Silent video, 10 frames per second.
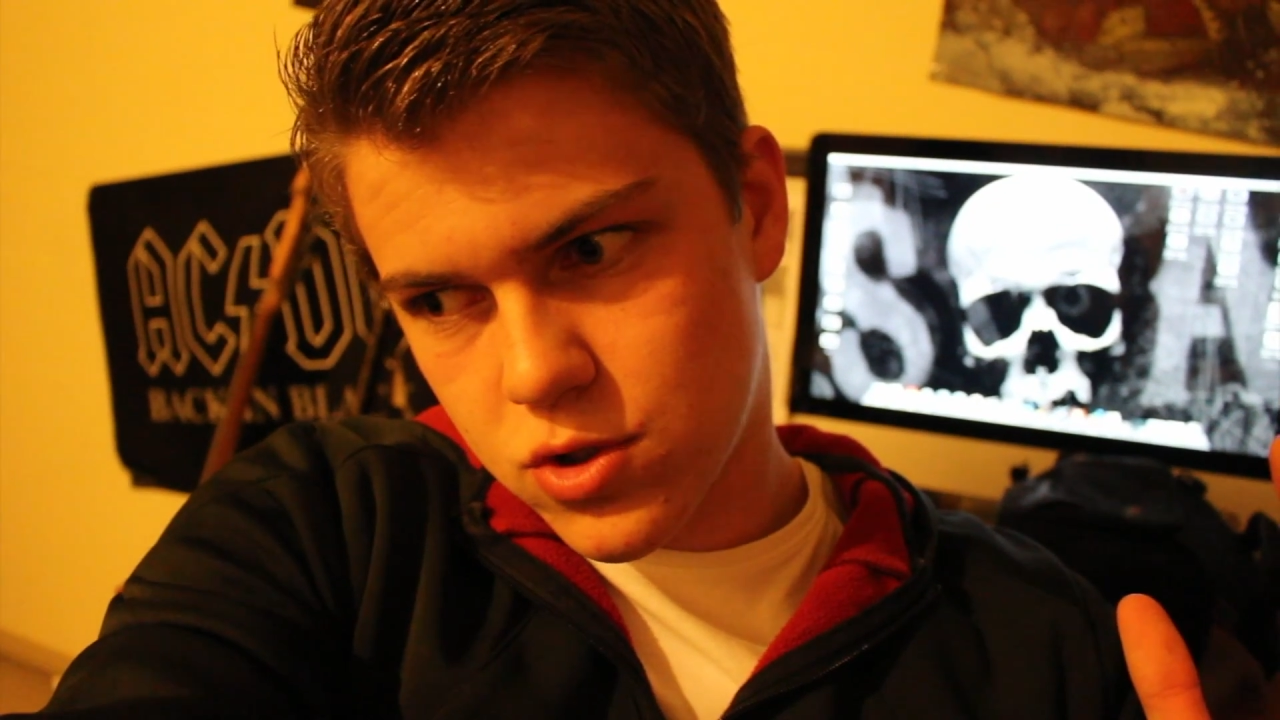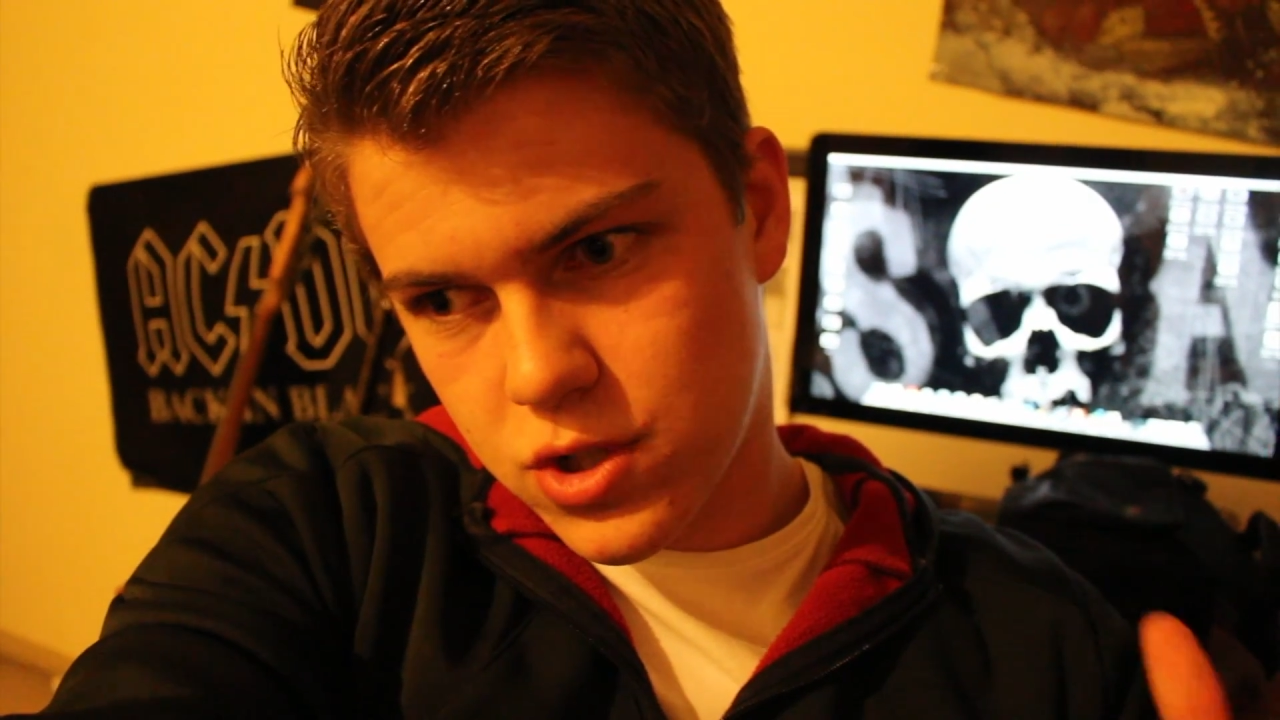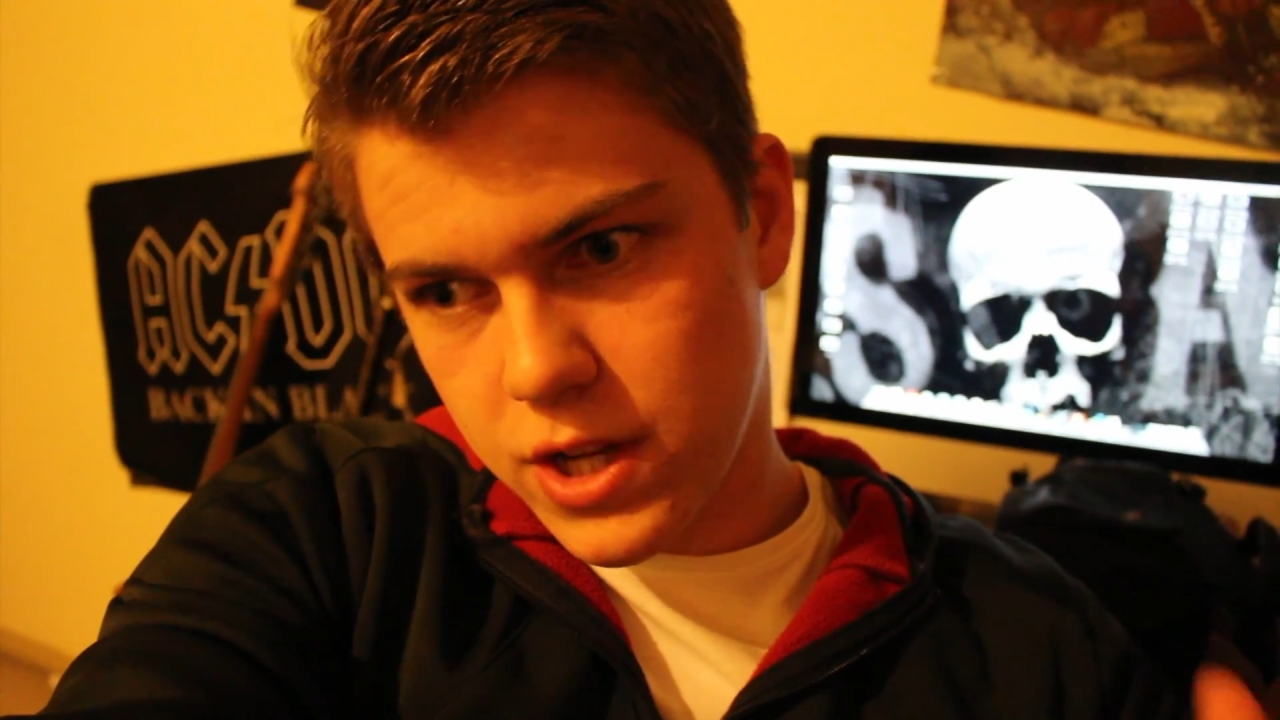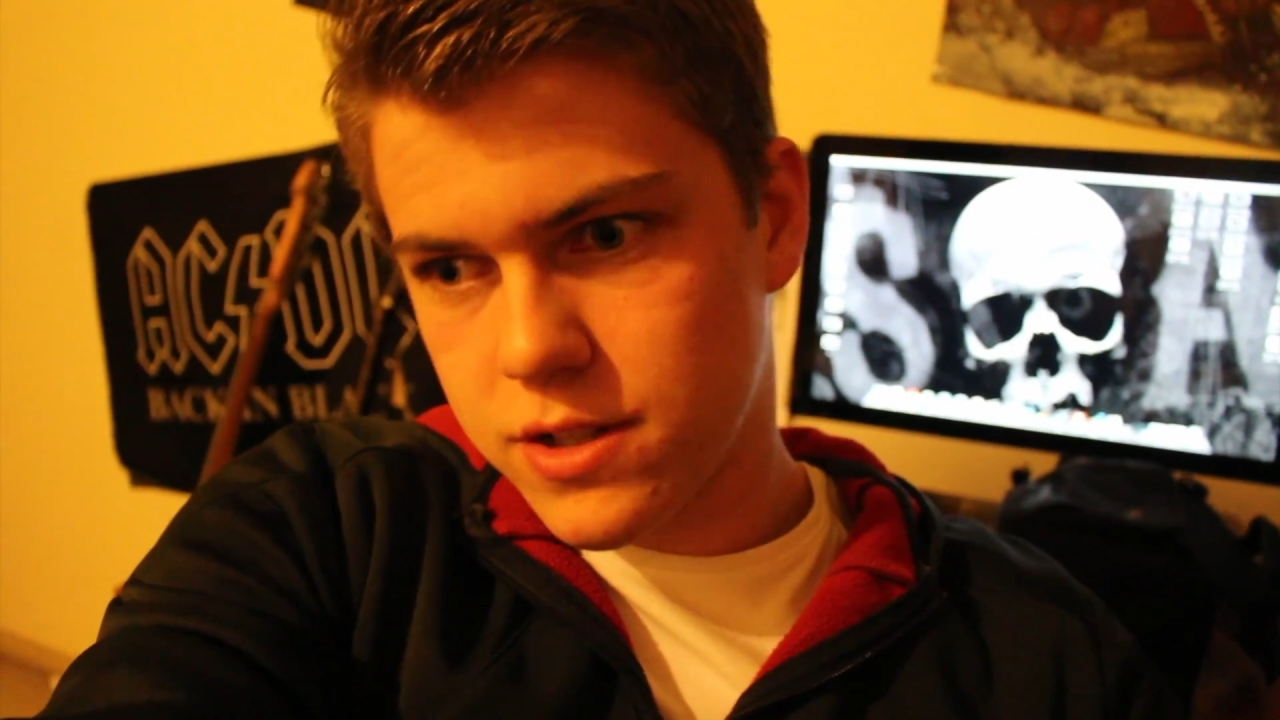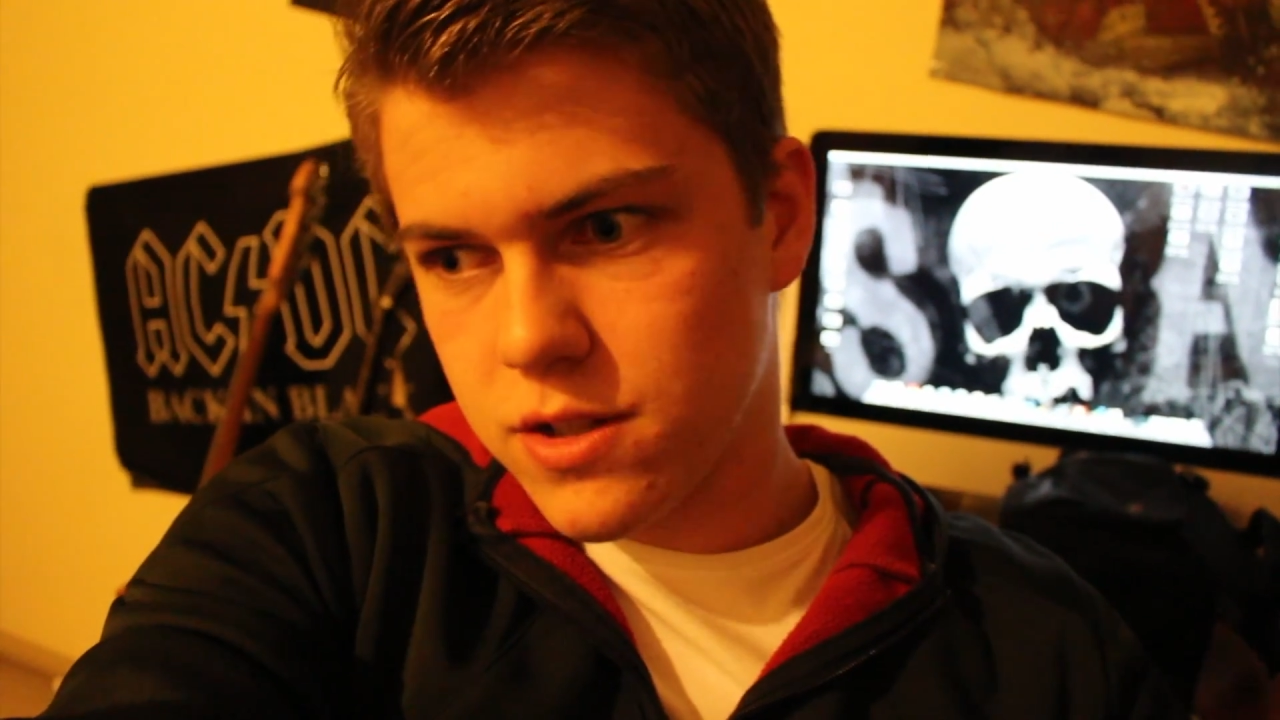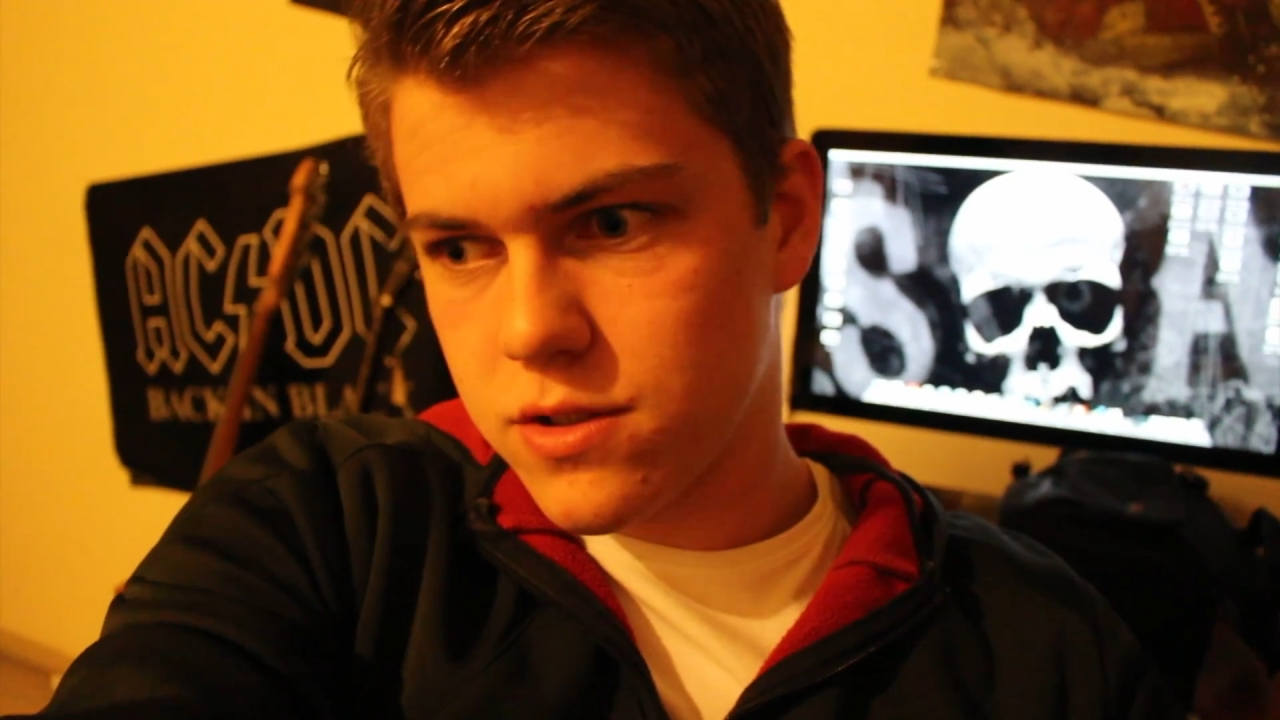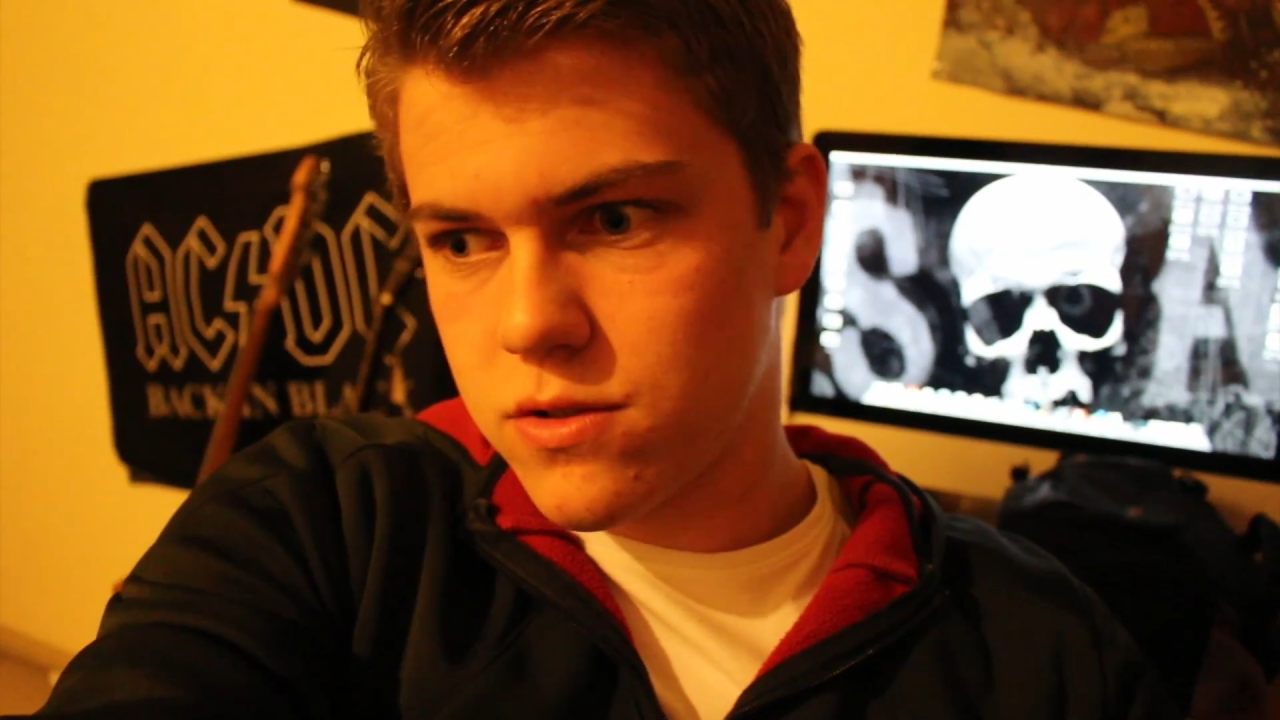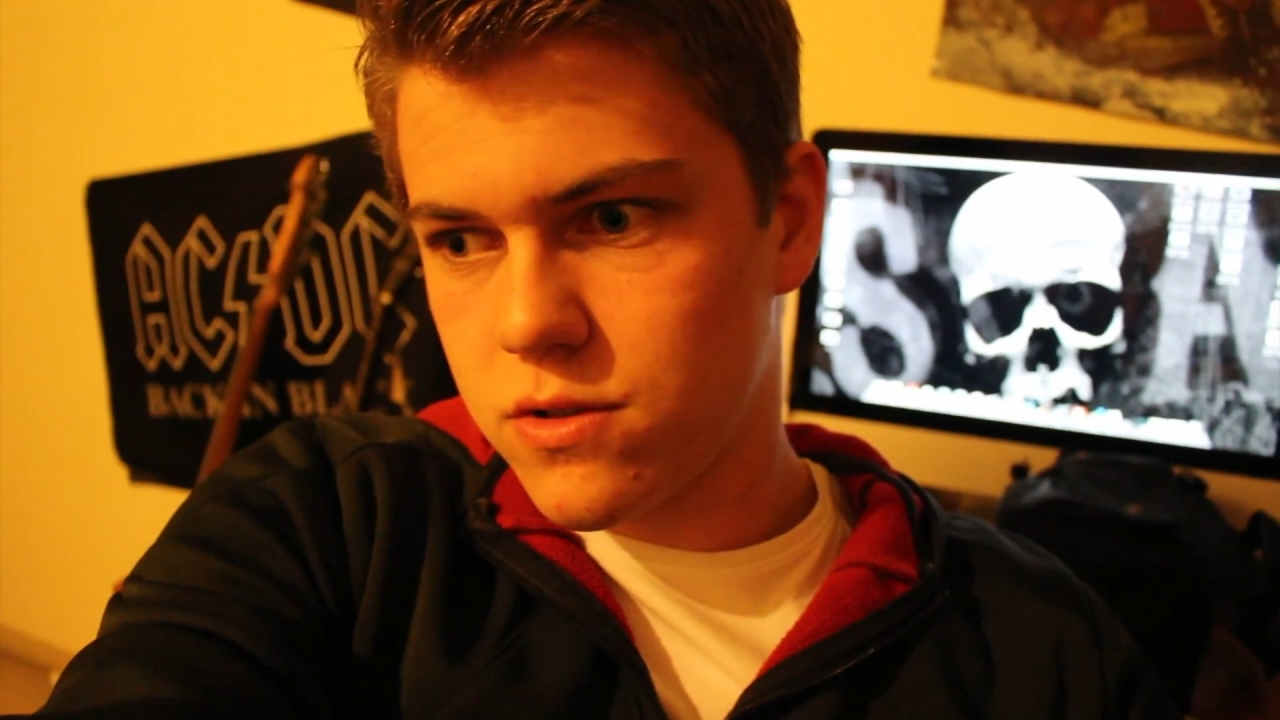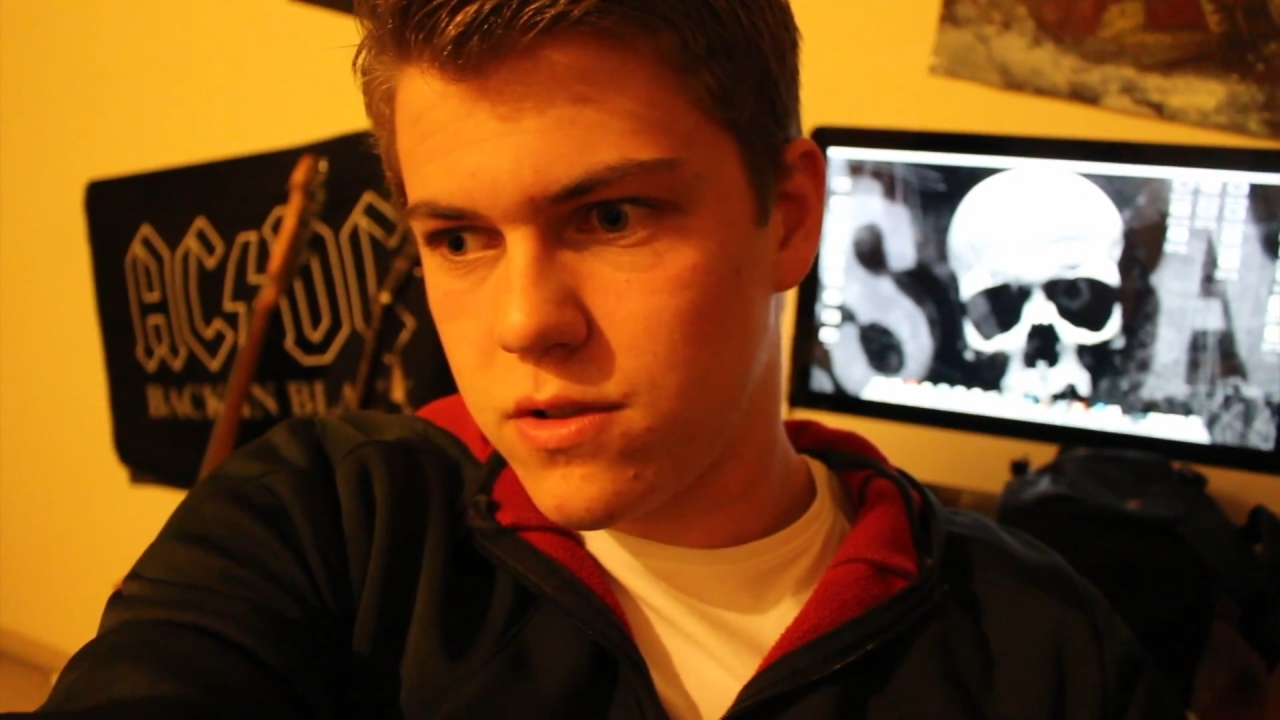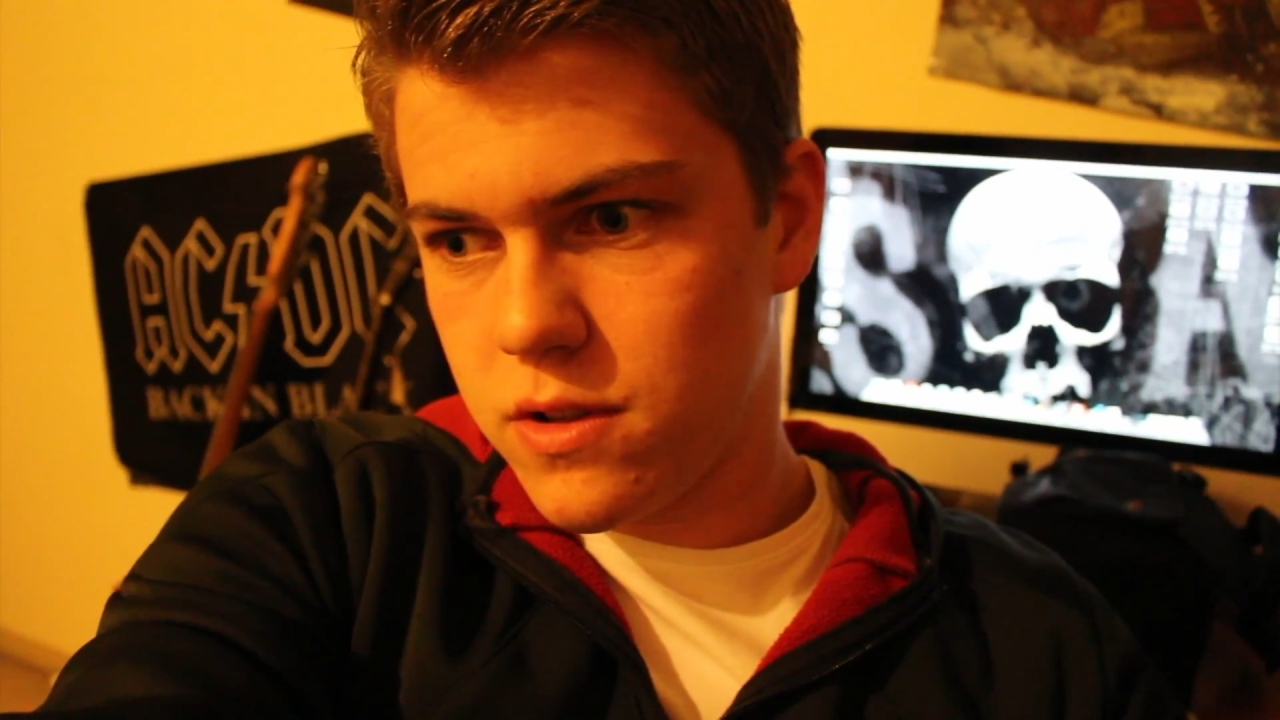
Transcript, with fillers: Jesus,